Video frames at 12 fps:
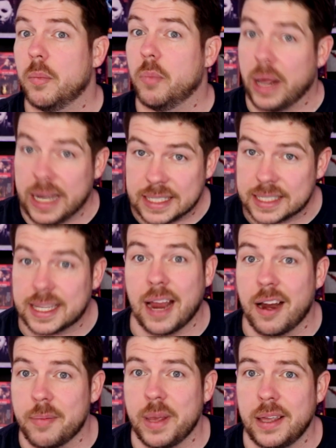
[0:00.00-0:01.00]
but it
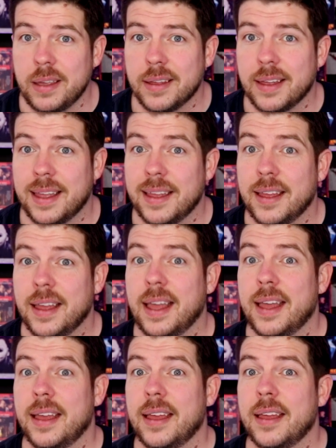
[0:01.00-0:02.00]
scared me,
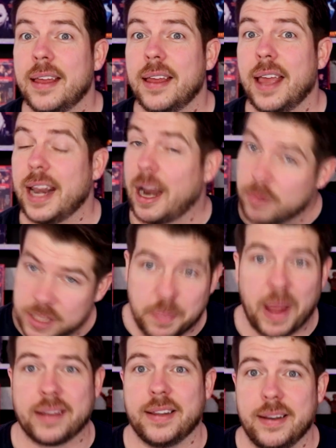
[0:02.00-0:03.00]
and I
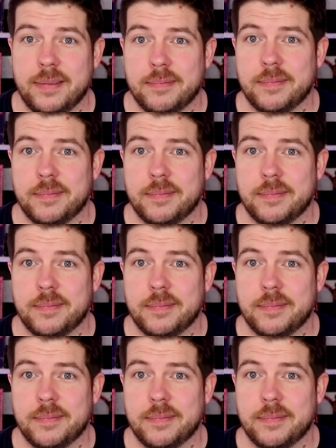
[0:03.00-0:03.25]
respect it.